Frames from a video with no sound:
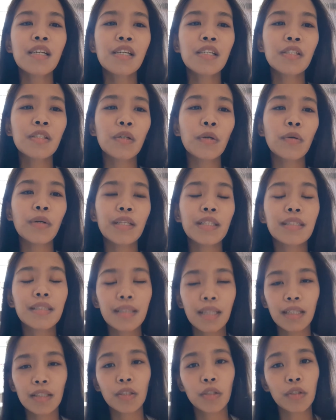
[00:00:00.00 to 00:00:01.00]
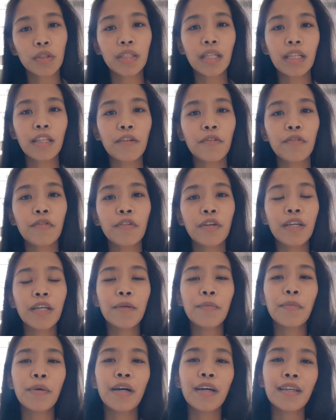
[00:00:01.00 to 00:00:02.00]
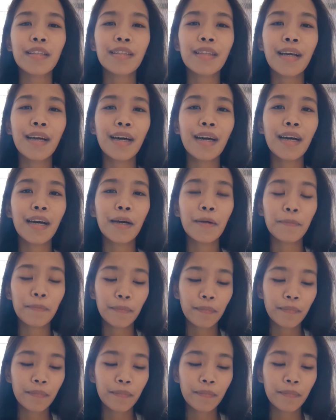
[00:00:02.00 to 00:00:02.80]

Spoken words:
So it's not totally free, but I